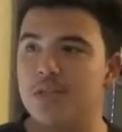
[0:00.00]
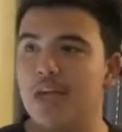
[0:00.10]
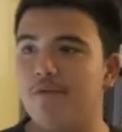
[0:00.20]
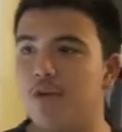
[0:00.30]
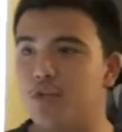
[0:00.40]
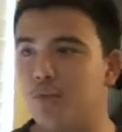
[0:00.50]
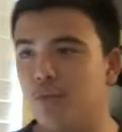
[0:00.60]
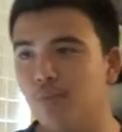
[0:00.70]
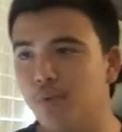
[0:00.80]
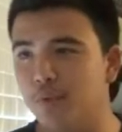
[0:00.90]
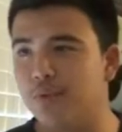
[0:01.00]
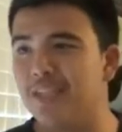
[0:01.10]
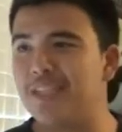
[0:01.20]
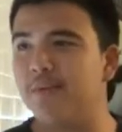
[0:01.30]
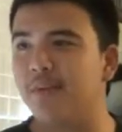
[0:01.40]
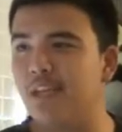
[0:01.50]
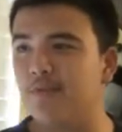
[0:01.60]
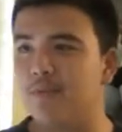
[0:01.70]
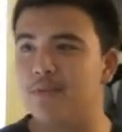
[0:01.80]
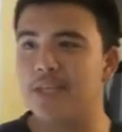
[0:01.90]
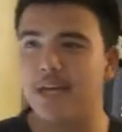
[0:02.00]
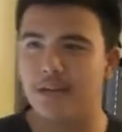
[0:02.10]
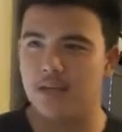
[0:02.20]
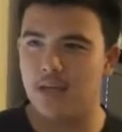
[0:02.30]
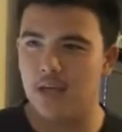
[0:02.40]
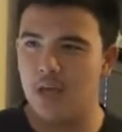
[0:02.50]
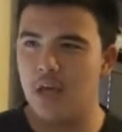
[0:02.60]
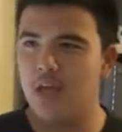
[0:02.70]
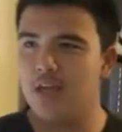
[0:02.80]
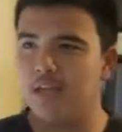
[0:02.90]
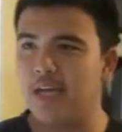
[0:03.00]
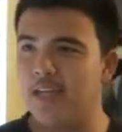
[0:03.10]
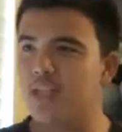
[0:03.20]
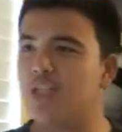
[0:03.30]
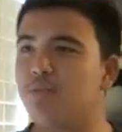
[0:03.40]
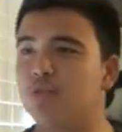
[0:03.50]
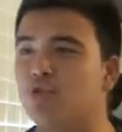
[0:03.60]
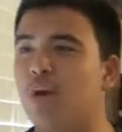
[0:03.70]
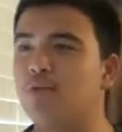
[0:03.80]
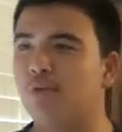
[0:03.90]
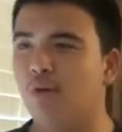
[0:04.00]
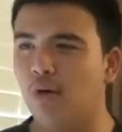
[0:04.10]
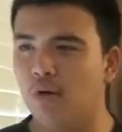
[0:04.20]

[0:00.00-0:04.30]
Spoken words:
that virtue will remove, can save the thief from death. That is prescribed ritual.